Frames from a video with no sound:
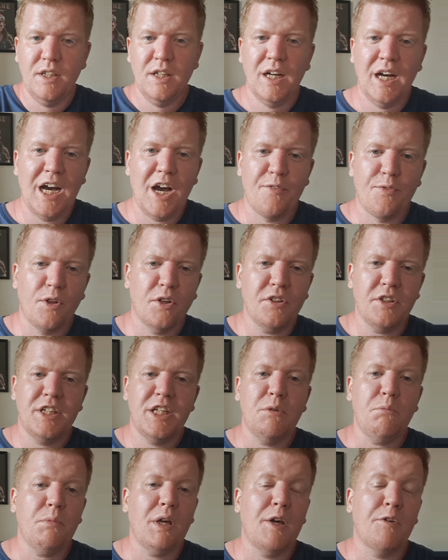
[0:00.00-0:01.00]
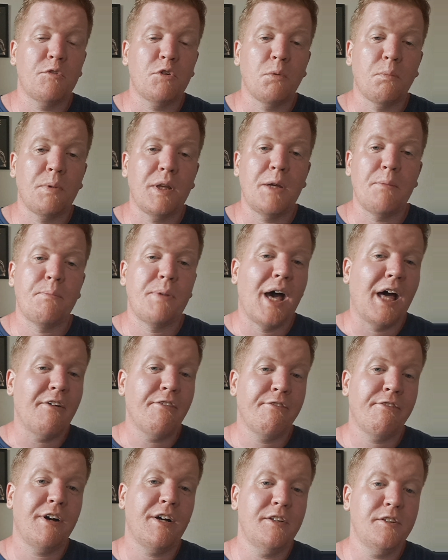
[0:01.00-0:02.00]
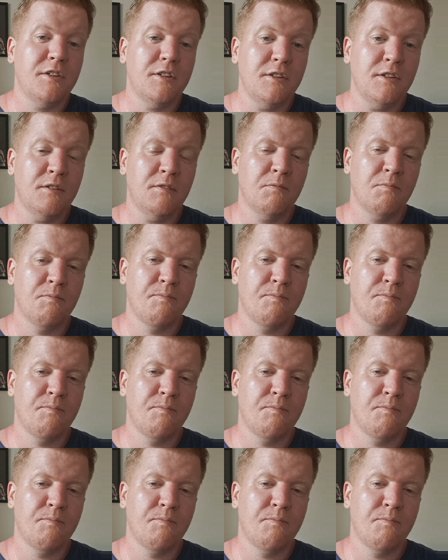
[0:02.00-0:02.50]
I'm not yet able to play Pathfinder.